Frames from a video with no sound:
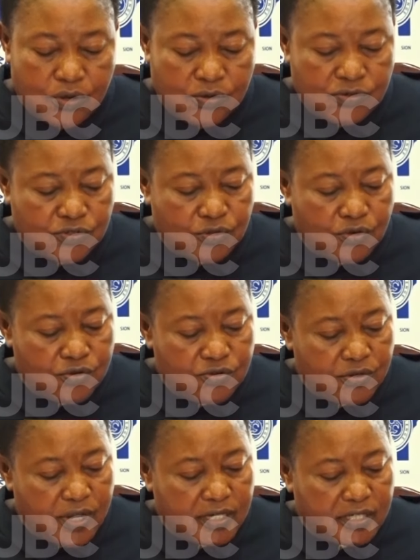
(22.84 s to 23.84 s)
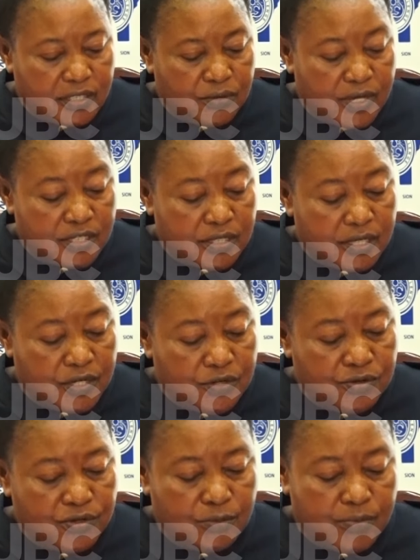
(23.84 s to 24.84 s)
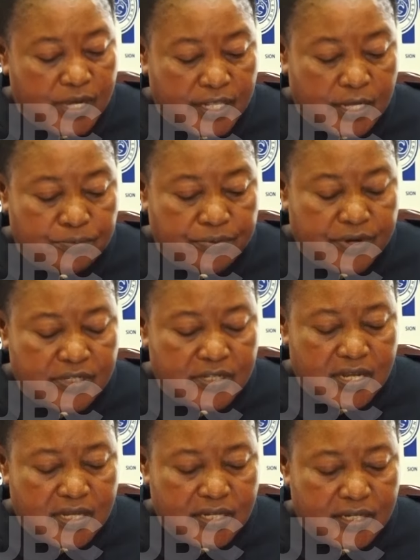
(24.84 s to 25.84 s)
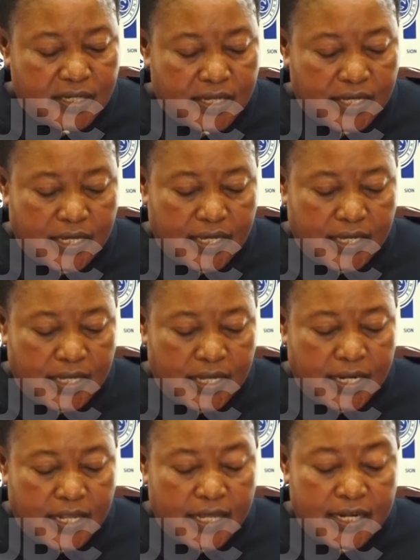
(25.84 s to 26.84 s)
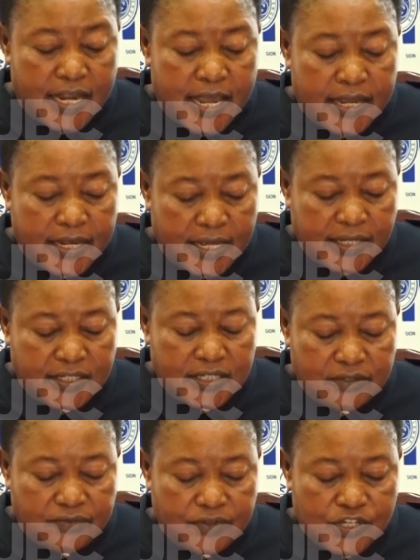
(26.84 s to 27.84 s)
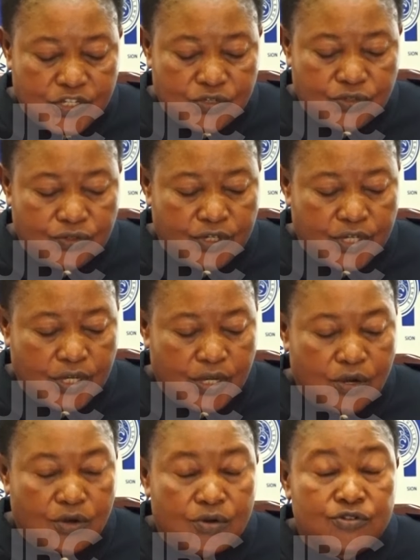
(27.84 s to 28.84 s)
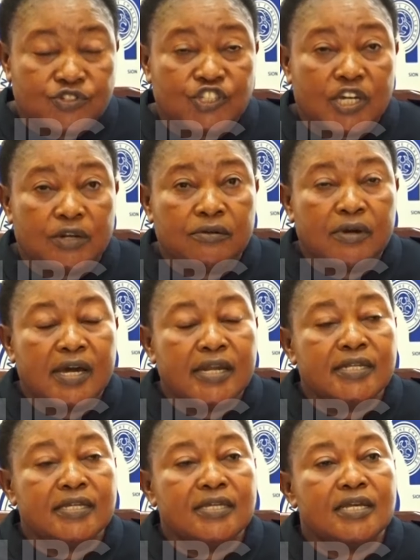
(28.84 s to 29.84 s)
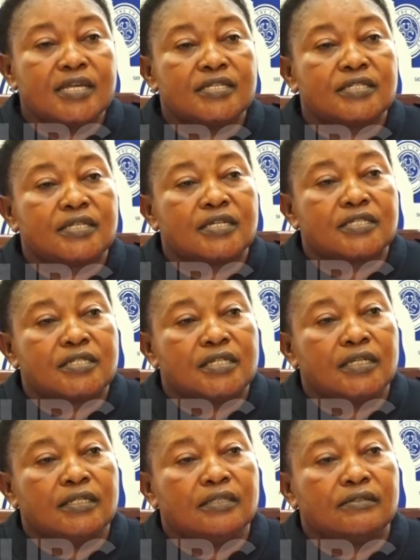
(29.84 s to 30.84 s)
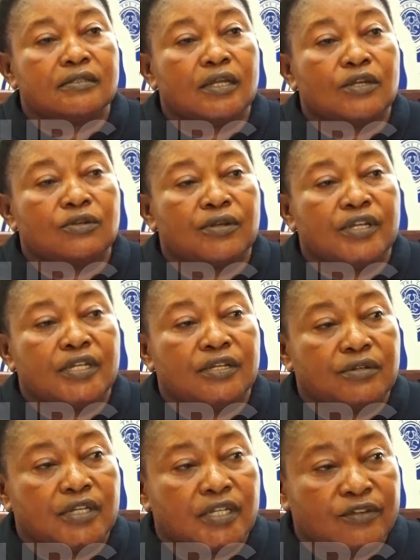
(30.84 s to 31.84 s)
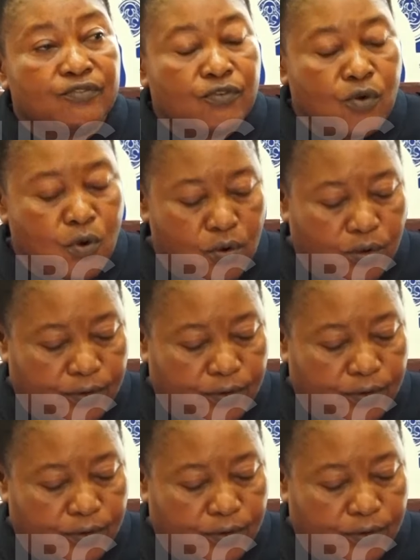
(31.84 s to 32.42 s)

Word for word: whose contract was renewed by the president in a directive issued on January 16, 2024.